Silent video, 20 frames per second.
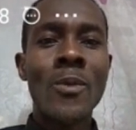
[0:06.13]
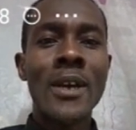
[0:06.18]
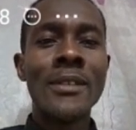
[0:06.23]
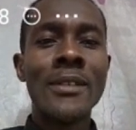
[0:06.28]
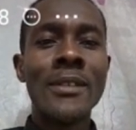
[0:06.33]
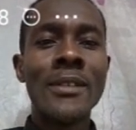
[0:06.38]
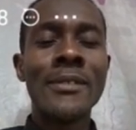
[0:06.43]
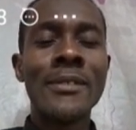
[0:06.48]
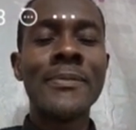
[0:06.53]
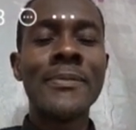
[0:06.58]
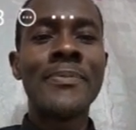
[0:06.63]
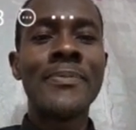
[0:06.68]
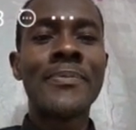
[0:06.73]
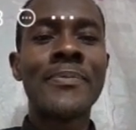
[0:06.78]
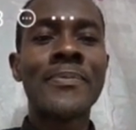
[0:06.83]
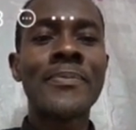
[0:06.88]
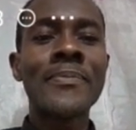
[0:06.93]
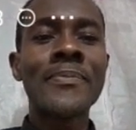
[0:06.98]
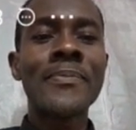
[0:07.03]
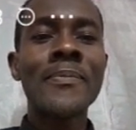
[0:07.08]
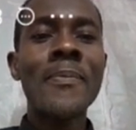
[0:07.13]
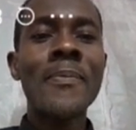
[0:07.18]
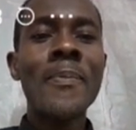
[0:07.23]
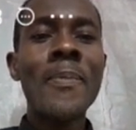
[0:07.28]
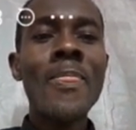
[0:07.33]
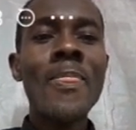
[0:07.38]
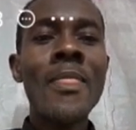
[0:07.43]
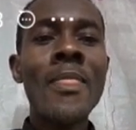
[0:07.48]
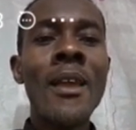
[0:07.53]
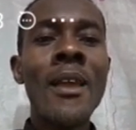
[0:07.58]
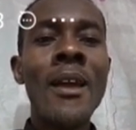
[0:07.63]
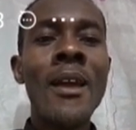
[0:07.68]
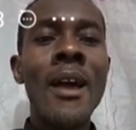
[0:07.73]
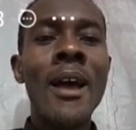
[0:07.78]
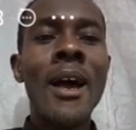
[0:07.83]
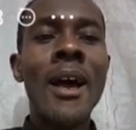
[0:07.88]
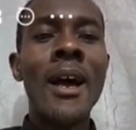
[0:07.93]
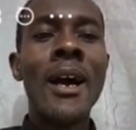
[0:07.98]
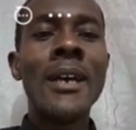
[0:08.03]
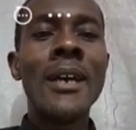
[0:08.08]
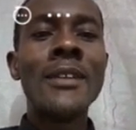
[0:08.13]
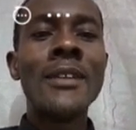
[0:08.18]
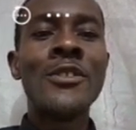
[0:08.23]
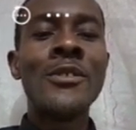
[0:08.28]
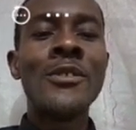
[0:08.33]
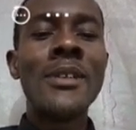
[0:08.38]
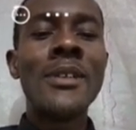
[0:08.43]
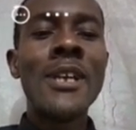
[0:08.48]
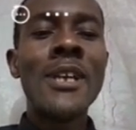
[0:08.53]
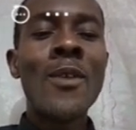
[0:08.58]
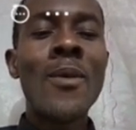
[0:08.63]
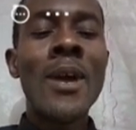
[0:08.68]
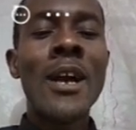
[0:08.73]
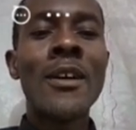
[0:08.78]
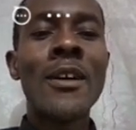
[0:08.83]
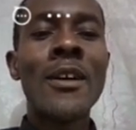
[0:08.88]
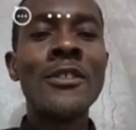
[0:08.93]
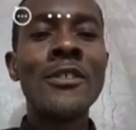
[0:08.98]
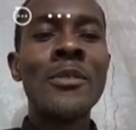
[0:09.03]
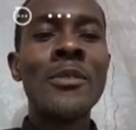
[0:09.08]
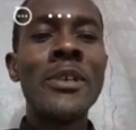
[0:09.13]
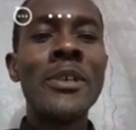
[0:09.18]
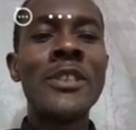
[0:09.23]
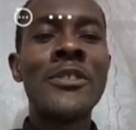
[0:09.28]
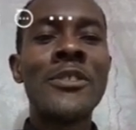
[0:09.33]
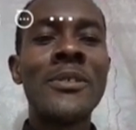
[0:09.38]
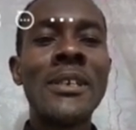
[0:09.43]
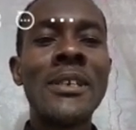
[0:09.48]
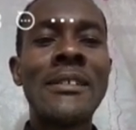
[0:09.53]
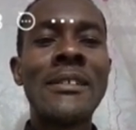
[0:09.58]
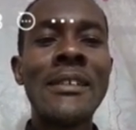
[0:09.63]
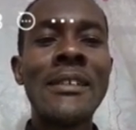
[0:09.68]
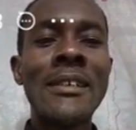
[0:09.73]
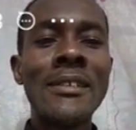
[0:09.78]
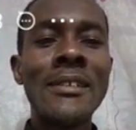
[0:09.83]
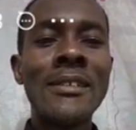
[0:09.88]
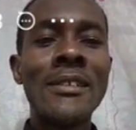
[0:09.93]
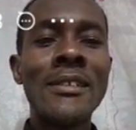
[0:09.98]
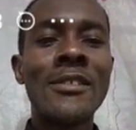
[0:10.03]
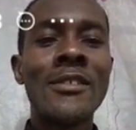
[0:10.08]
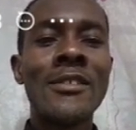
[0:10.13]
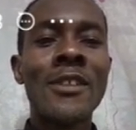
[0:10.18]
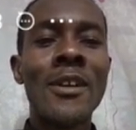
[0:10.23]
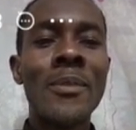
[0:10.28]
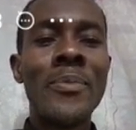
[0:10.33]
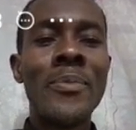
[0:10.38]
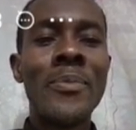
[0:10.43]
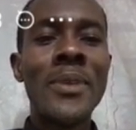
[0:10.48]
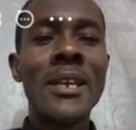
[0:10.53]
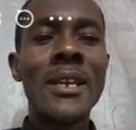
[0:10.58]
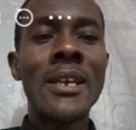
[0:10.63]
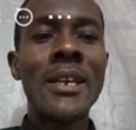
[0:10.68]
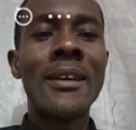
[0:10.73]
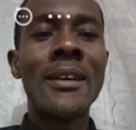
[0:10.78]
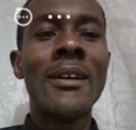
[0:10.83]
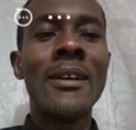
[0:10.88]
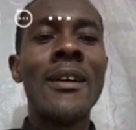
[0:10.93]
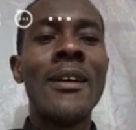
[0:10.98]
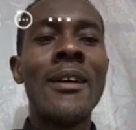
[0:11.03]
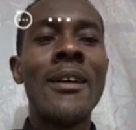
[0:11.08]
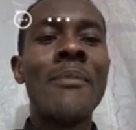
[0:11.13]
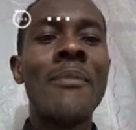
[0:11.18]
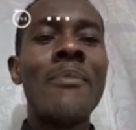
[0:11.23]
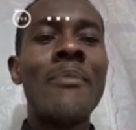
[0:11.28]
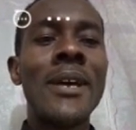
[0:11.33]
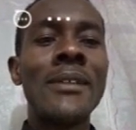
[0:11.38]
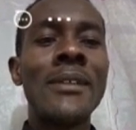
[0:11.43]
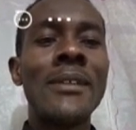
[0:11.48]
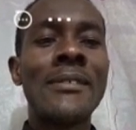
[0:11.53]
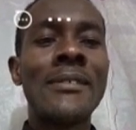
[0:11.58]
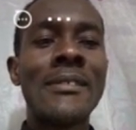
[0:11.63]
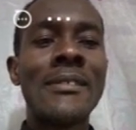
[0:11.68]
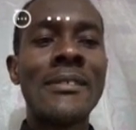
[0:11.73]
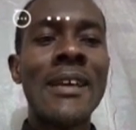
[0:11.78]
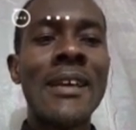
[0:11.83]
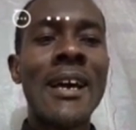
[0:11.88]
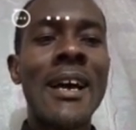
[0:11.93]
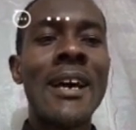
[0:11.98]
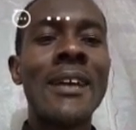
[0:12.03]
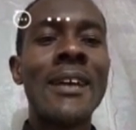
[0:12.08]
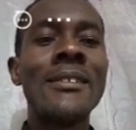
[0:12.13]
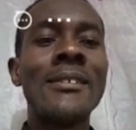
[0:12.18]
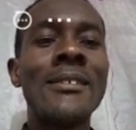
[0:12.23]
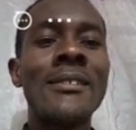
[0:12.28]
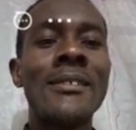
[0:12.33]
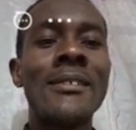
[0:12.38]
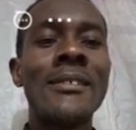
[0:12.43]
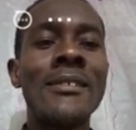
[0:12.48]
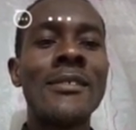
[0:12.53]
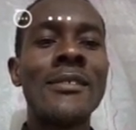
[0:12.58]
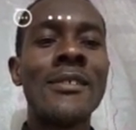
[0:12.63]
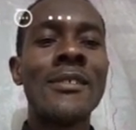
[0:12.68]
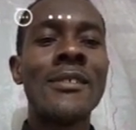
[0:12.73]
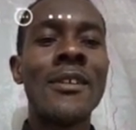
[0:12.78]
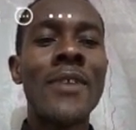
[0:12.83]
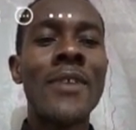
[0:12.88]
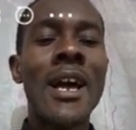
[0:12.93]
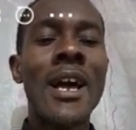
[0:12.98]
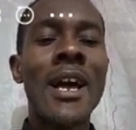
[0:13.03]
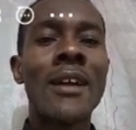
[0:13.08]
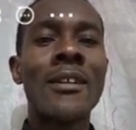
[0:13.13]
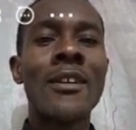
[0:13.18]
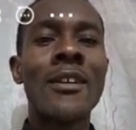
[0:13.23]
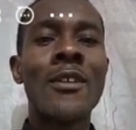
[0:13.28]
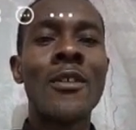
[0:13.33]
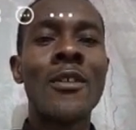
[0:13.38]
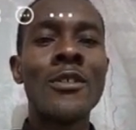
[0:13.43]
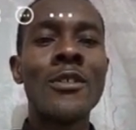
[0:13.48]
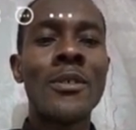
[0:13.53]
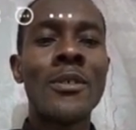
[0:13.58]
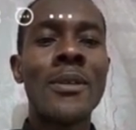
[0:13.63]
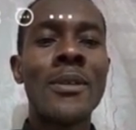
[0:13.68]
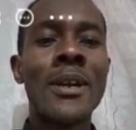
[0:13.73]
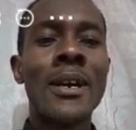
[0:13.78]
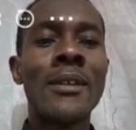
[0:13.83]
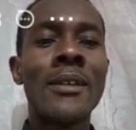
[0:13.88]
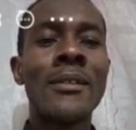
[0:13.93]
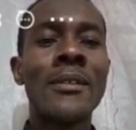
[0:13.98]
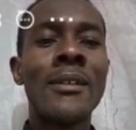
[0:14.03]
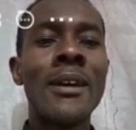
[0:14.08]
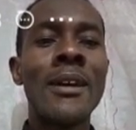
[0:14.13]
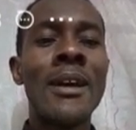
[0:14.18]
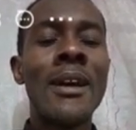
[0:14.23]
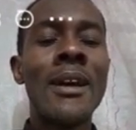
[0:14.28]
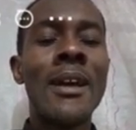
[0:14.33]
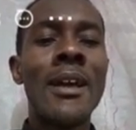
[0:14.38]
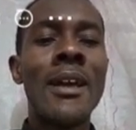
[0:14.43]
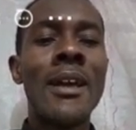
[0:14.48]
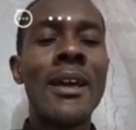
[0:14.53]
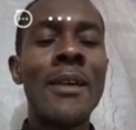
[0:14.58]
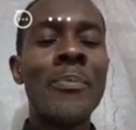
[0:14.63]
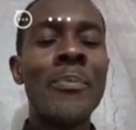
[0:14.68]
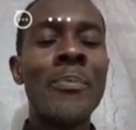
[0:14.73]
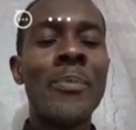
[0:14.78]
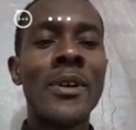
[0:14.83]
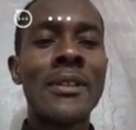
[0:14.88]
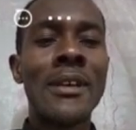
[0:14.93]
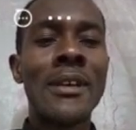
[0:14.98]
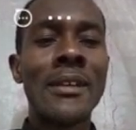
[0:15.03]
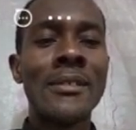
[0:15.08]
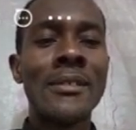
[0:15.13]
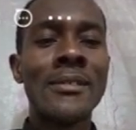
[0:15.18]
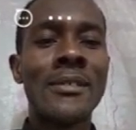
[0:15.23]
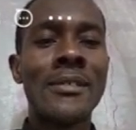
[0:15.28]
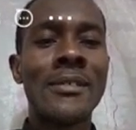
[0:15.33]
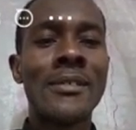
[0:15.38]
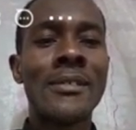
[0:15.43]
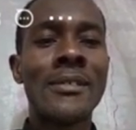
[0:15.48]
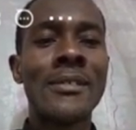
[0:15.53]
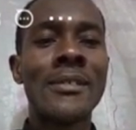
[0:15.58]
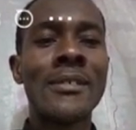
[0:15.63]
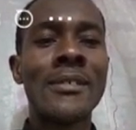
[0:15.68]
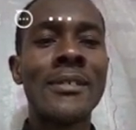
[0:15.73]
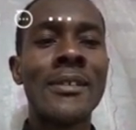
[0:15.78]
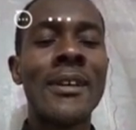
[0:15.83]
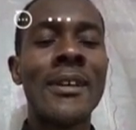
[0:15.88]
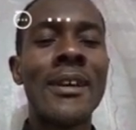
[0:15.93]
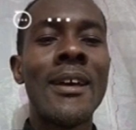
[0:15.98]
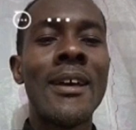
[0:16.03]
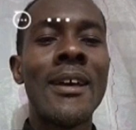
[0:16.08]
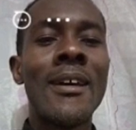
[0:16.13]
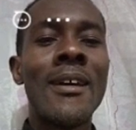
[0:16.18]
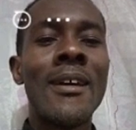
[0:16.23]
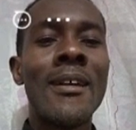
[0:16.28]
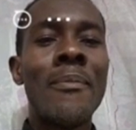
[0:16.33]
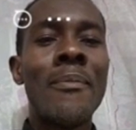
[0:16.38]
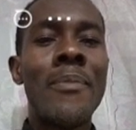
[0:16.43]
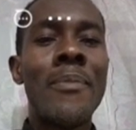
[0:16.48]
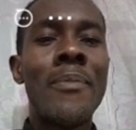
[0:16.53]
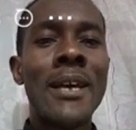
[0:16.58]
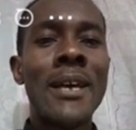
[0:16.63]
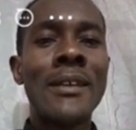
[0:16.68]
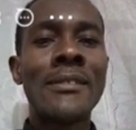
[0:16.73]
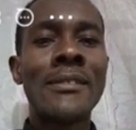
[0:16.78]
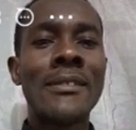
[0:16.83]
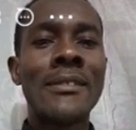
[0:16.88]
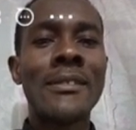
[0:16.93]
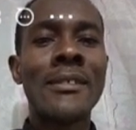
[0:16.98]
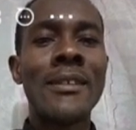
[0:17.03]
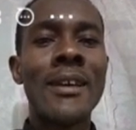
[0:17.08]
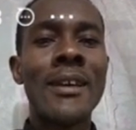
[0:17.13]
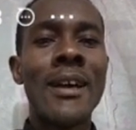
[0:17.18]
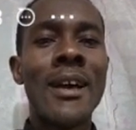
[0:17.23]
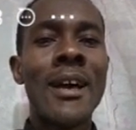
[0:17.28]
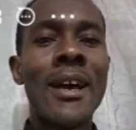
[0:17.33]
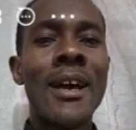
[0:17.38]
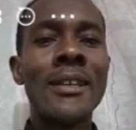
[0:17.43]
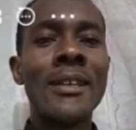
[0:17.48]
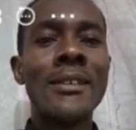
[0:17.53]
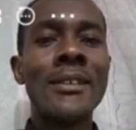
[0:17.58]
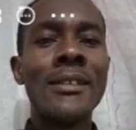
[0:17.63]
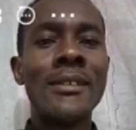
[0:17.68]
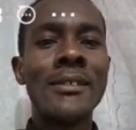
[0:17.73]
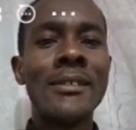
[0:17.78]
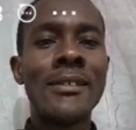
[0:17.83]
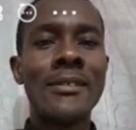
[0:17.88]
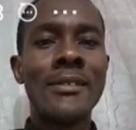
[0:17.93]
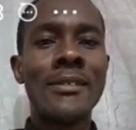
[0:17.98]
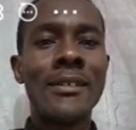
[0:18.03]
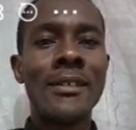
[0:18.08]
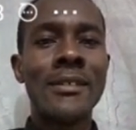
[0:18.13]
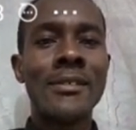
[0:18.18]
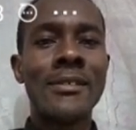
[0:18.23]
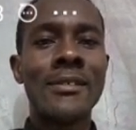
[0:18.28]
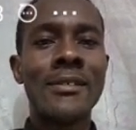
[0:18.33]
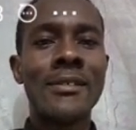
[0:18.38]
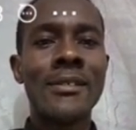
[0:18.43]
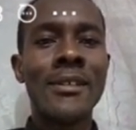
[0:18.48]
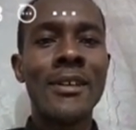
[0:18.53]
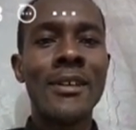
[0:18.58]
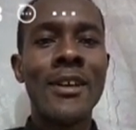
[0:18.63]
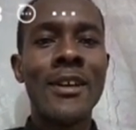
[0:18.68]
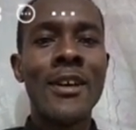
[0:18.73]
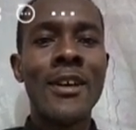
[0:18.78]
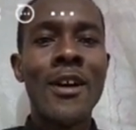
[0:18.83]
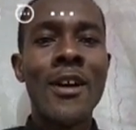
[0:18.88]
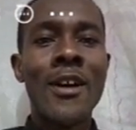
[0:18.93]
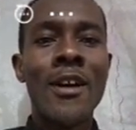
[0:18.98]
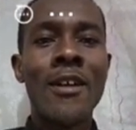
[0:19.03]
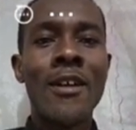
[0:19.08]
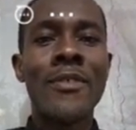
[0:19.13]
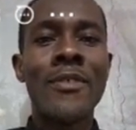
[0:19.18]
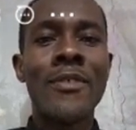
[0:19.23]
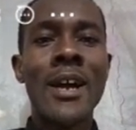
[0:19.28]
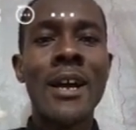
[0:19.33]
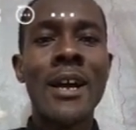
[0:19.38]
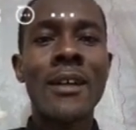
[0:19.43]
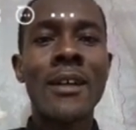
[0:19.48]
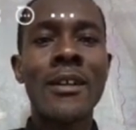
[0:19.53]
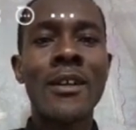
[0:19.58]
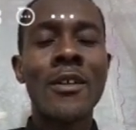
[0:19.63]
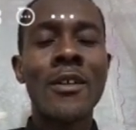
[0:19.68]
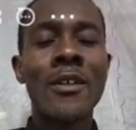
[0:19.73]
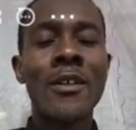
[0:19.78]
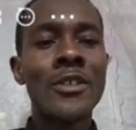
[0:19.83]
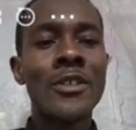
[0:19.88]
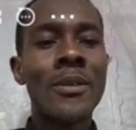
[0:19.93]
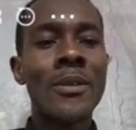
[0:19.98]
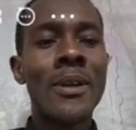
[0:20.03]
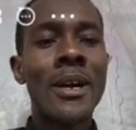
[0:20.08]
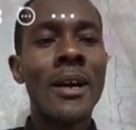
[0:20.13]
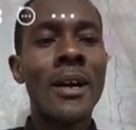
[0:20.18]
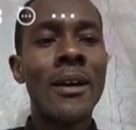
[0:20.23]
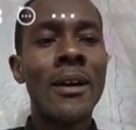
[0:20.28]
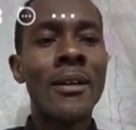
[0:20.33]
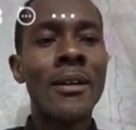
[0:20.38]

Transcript: And today we are going to be treating the topic Pests and Diseases of Agricultural Importance. Pests and Diseases of Agricultural Importance.